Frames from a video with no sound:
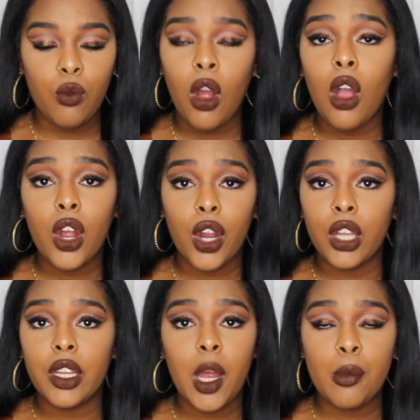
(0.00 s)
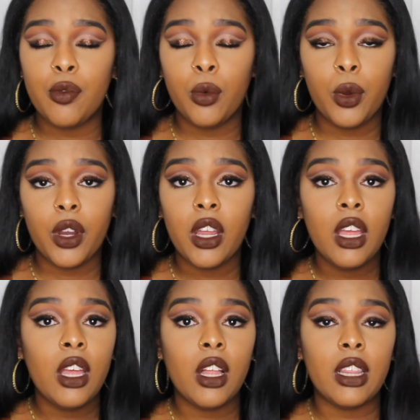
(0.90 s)
raw curly hair before,
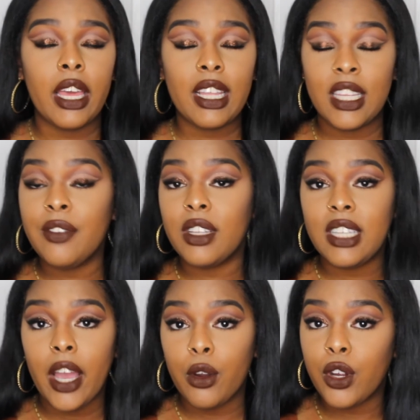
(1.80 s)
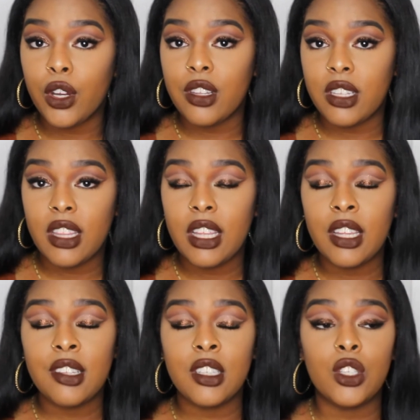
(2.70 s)
like even tighter curls than
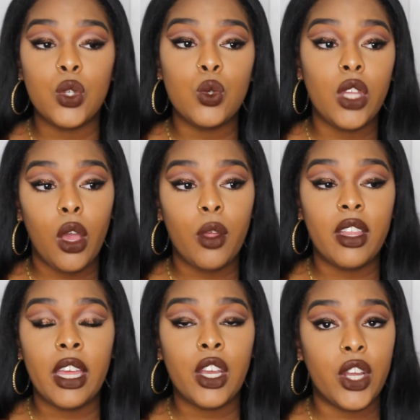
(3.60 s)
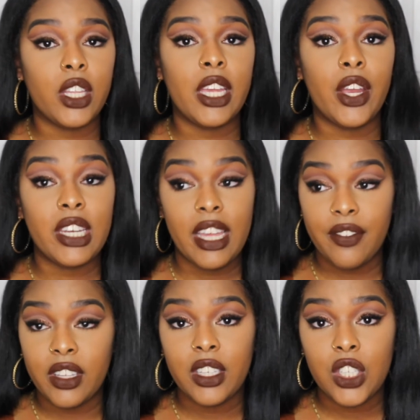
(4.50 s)
this, and you know that like curly hair
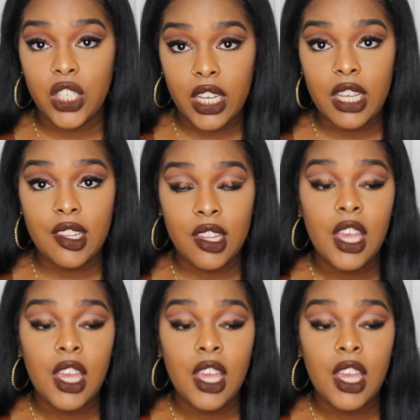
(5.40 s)
definitely sheds,